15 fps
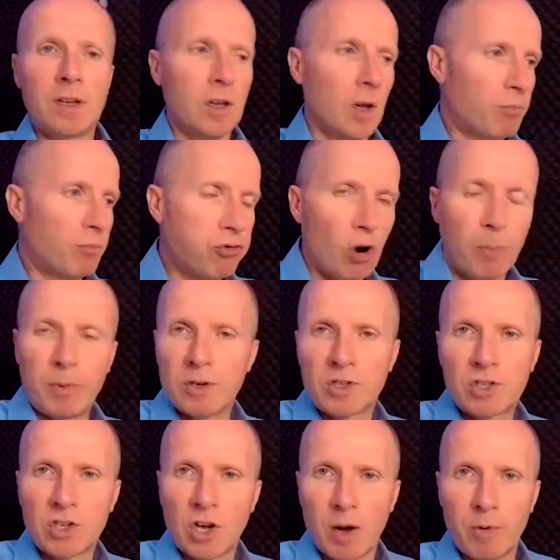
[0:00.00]
a proper
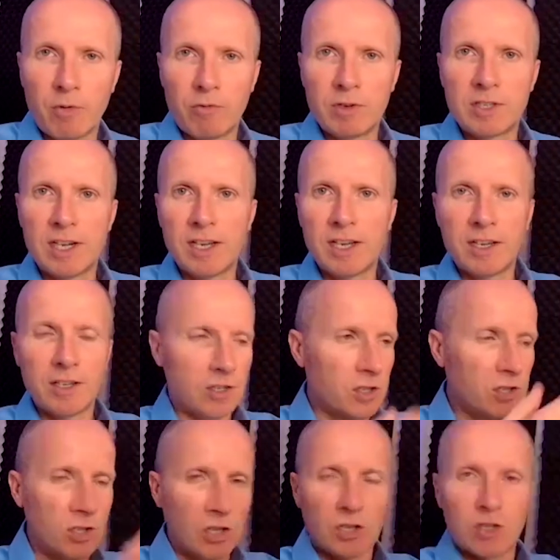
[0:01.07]
cyber resilience
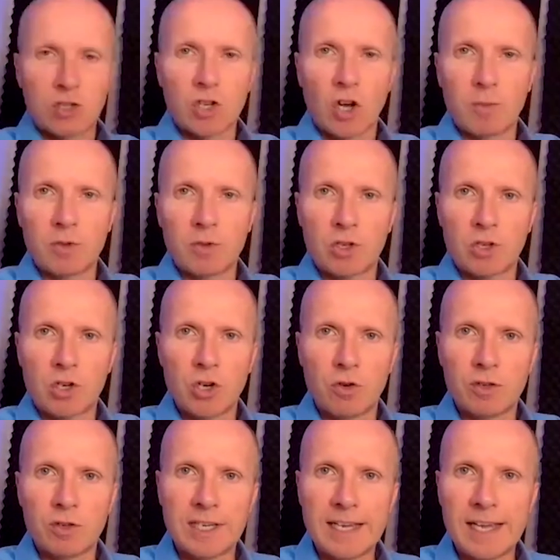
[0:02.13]
and cyber
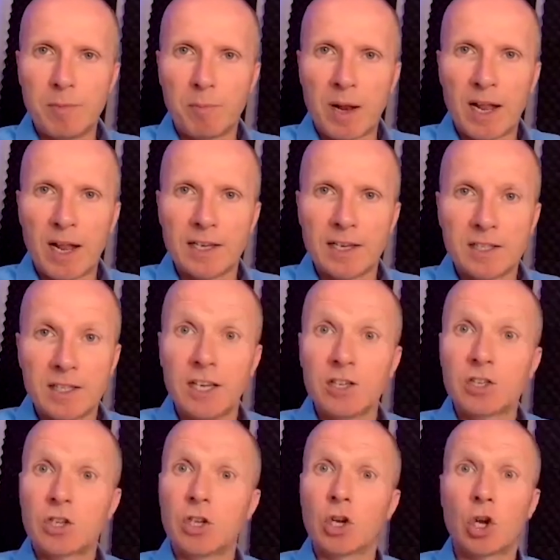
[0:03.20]
security in place, it's
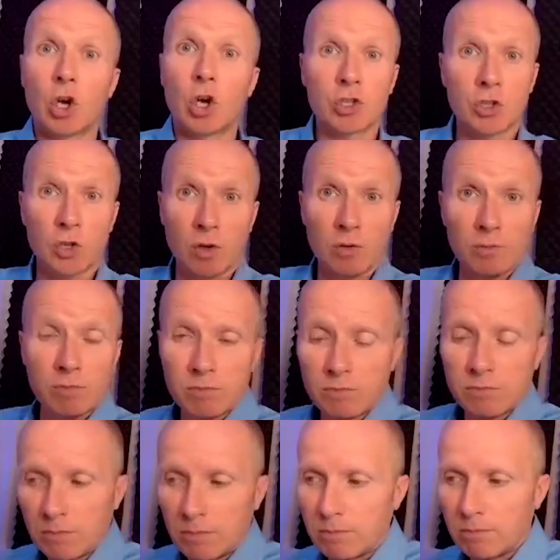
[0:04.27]
going to cost them
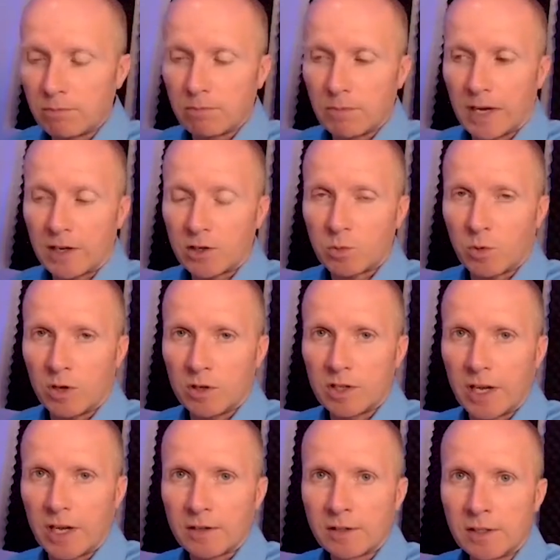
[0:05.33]
X, Y, and
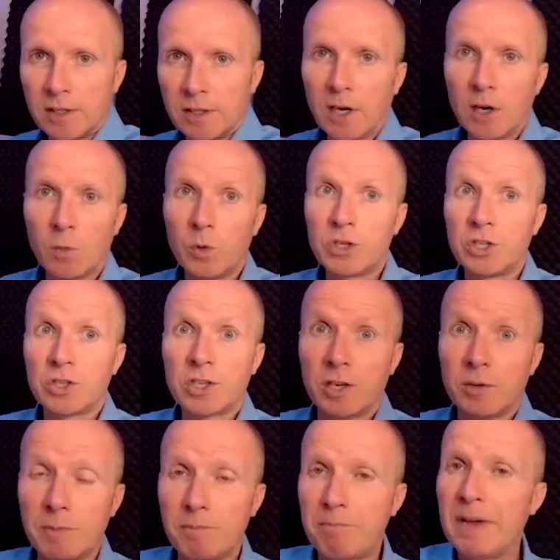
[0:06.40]
Z, which is going to
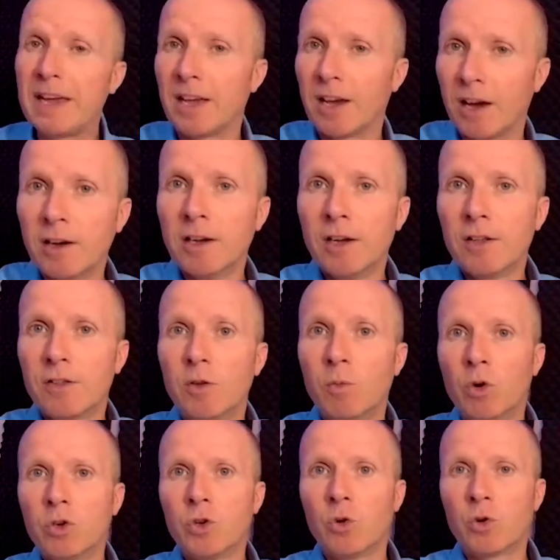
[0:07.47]
be bigger than
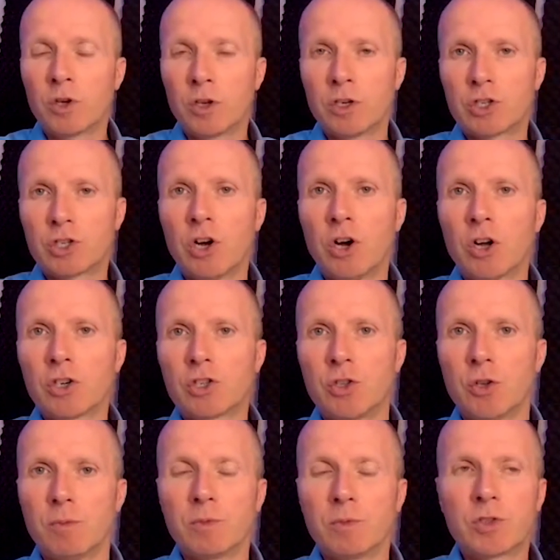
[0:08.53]
what you're going to charge
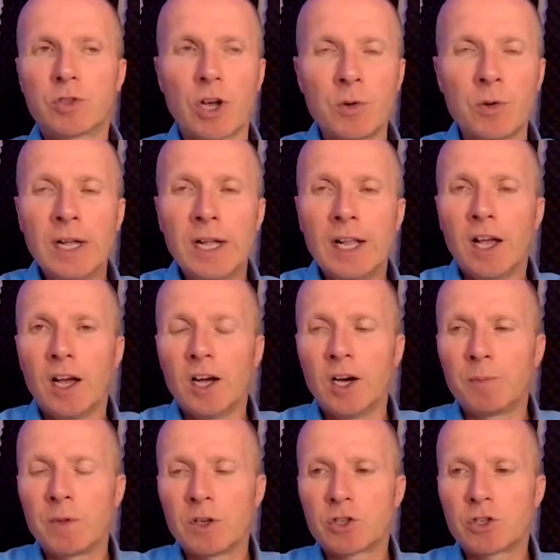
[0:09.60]
them. So,
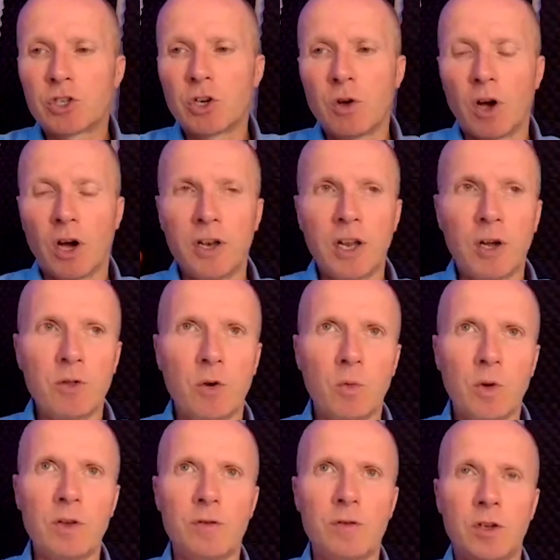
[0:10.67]
Stuart, I know that
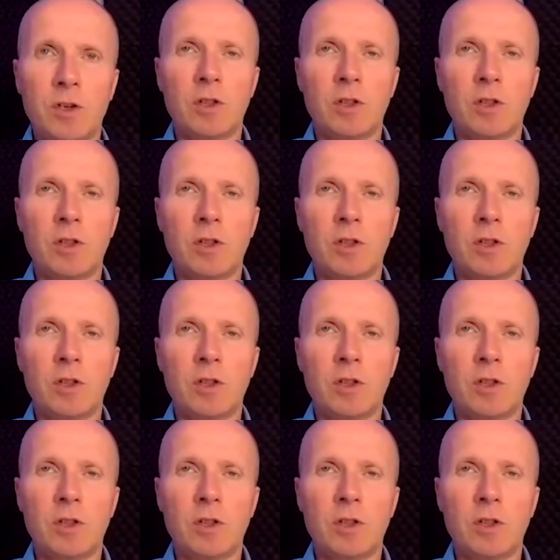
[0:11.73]
we've,